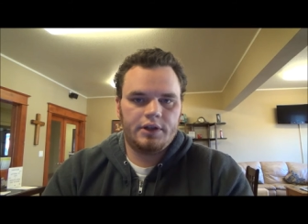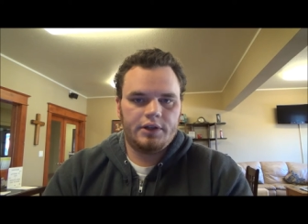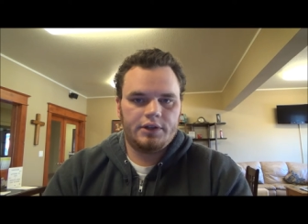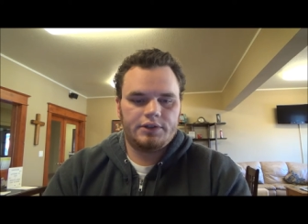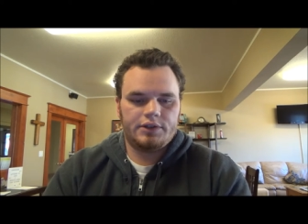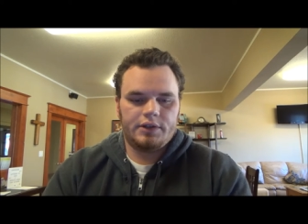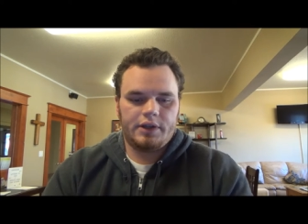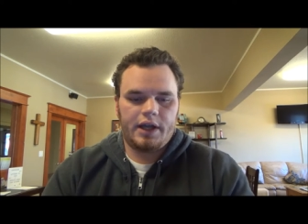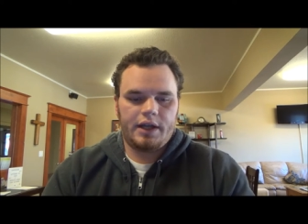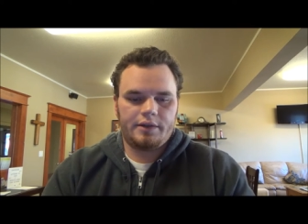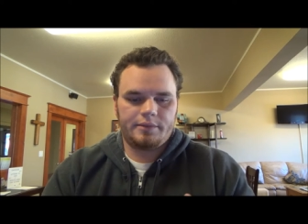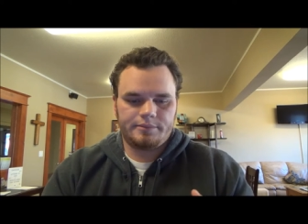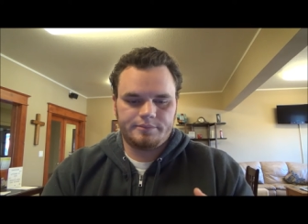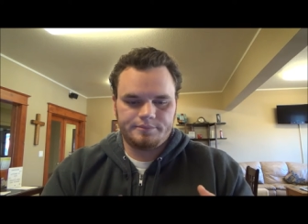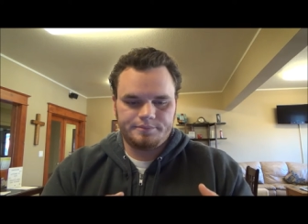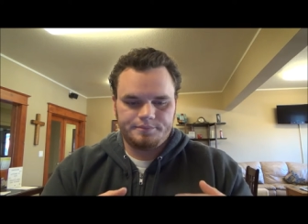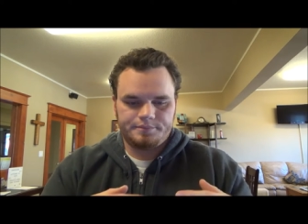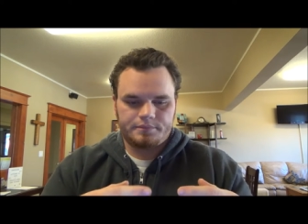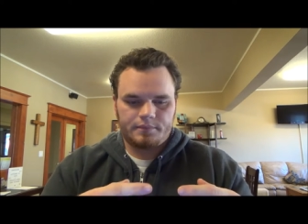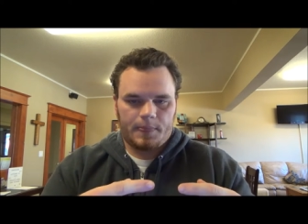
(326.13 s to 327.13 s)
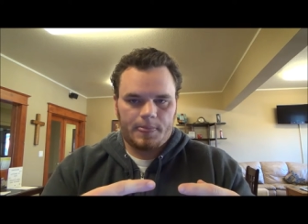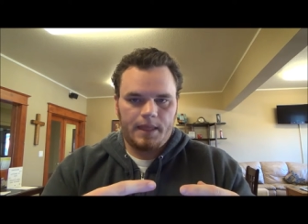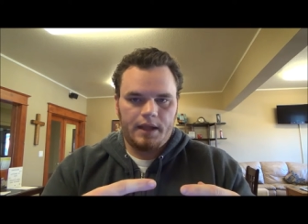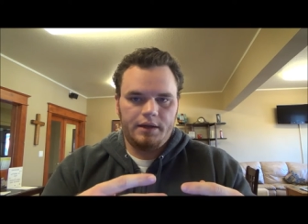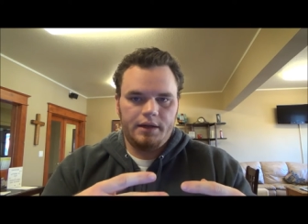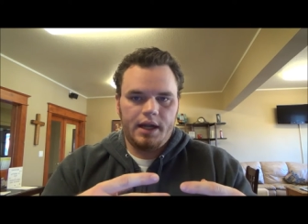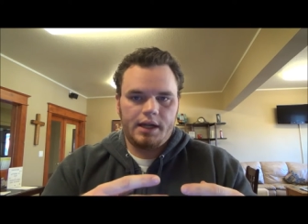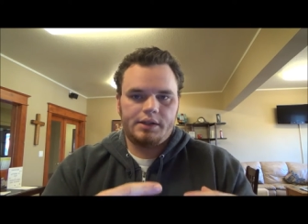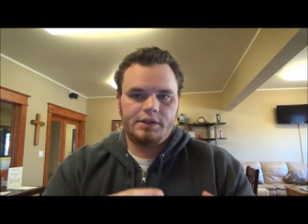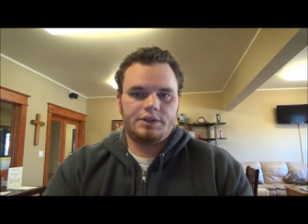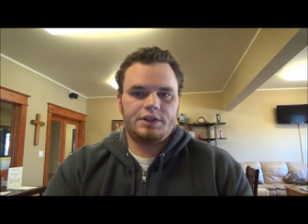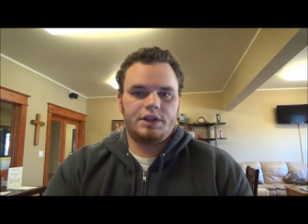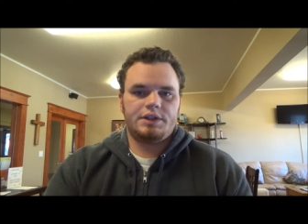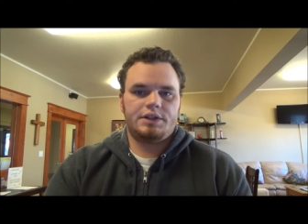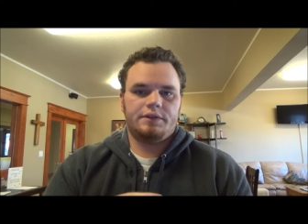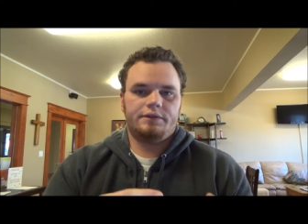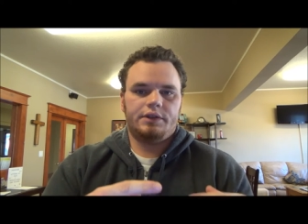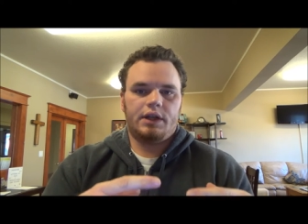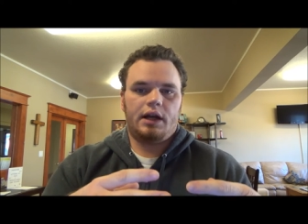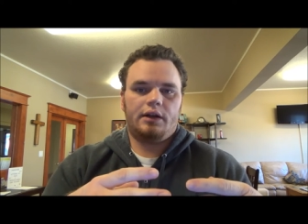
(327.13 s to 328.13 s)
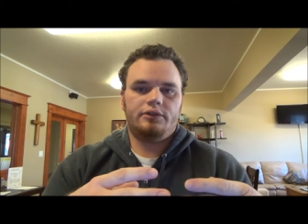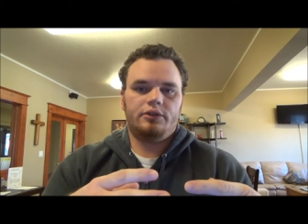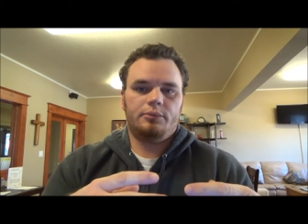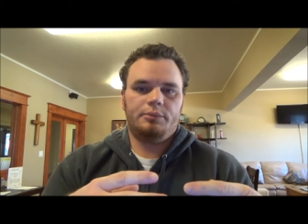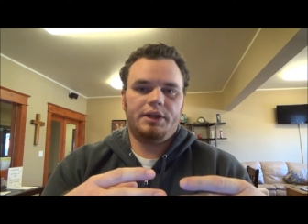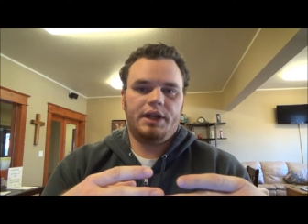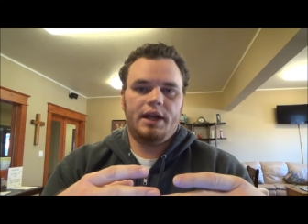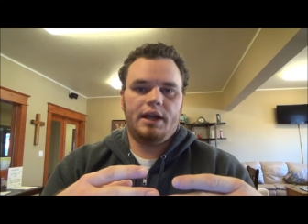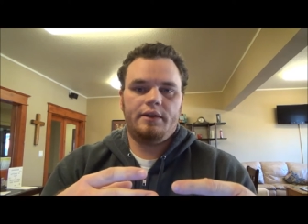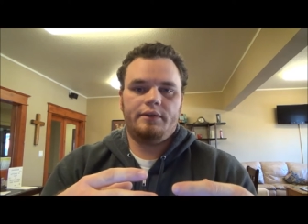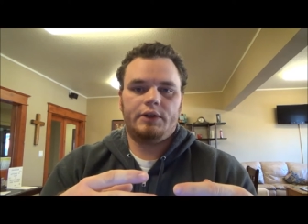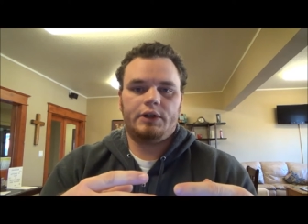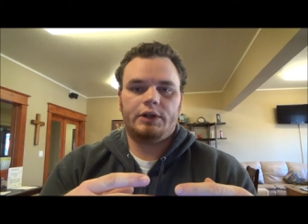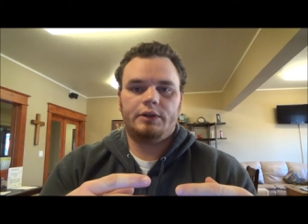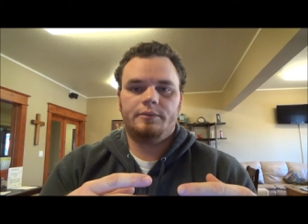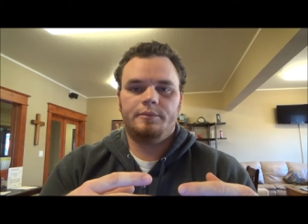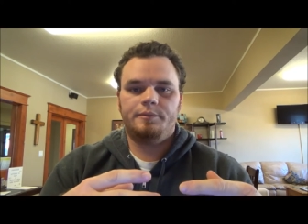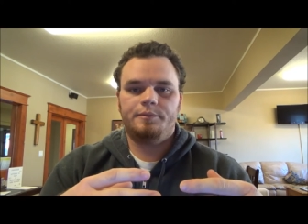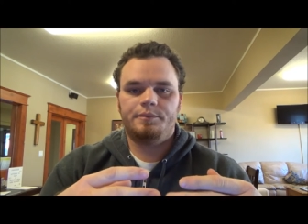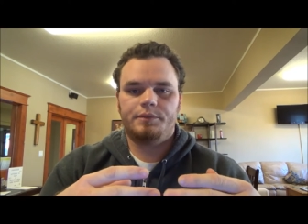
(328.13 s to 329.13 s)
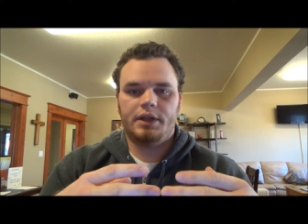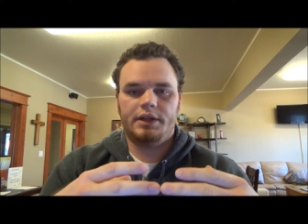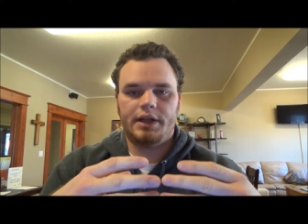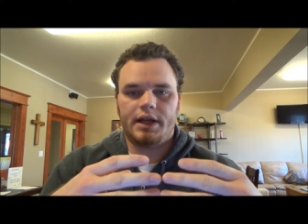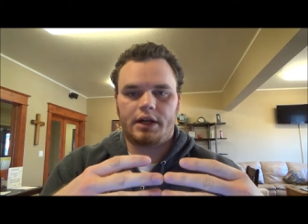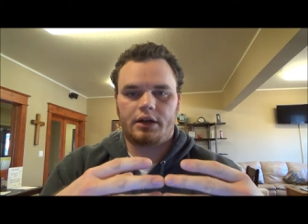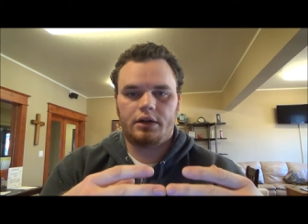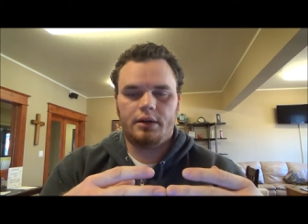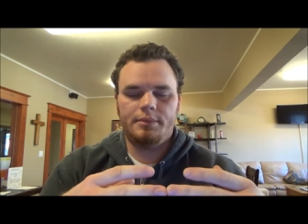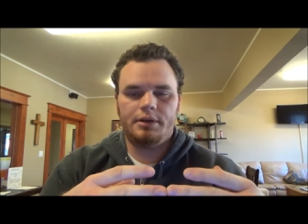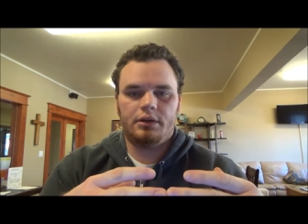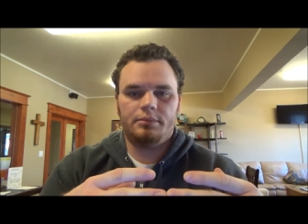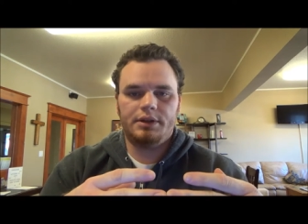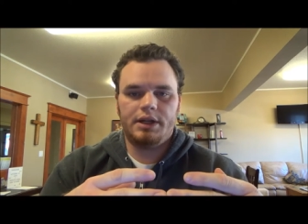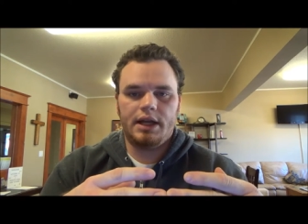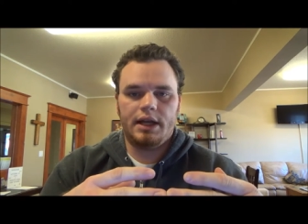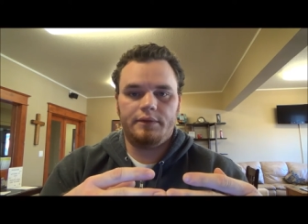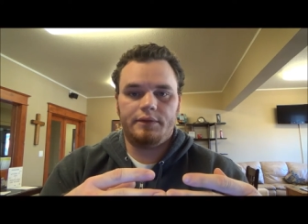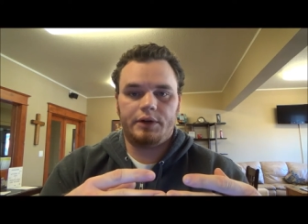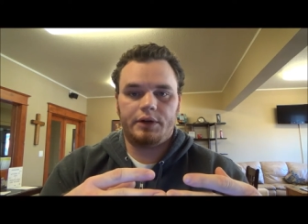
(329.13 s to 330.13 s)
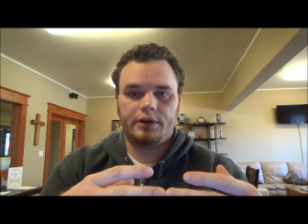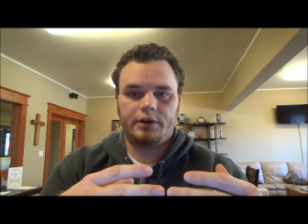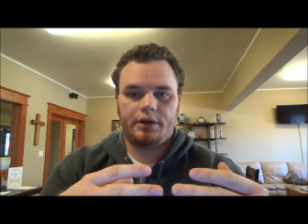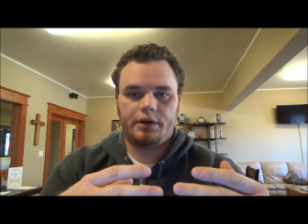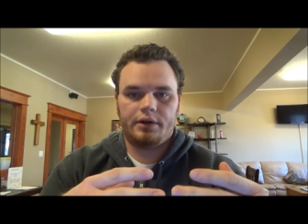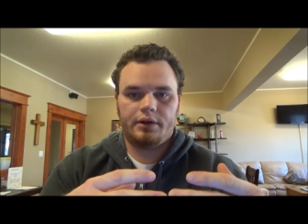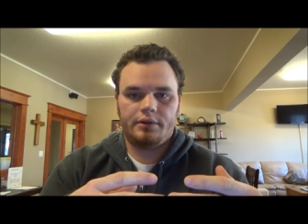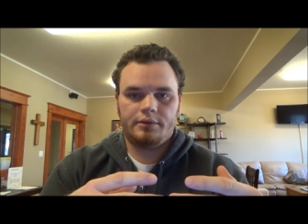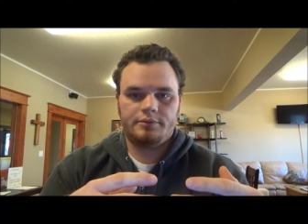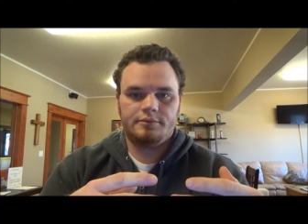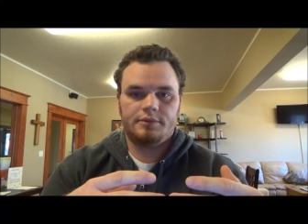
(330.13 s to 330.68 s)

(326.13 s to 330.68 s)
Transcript: So that negligence of lawful behavior and that criminal behavior